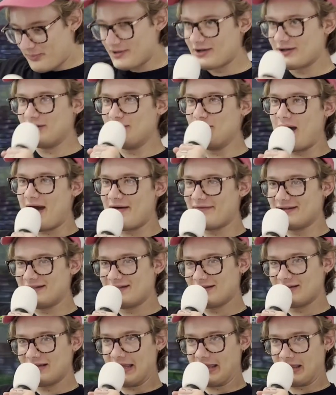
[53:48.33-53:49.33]
you having
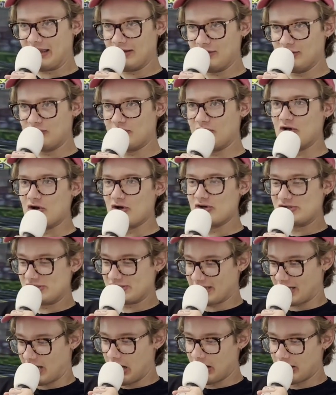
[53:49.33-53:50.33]
to the nurse is
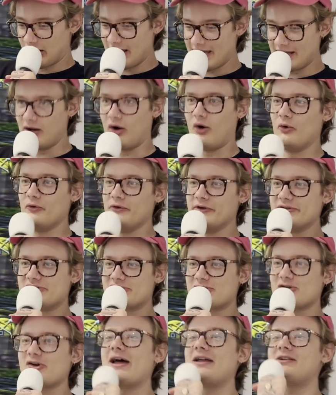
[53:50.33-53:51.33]
like, all right, hold and
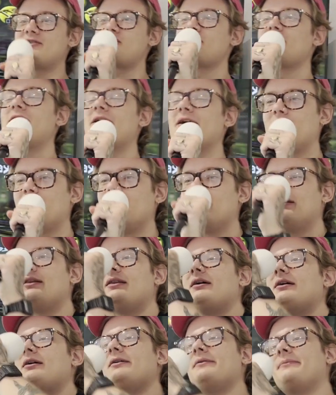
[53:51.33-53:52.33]
stretch, or like, what do
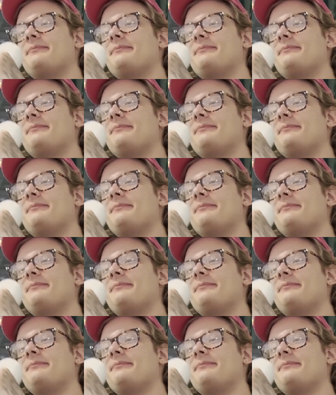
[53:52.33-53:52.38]
they?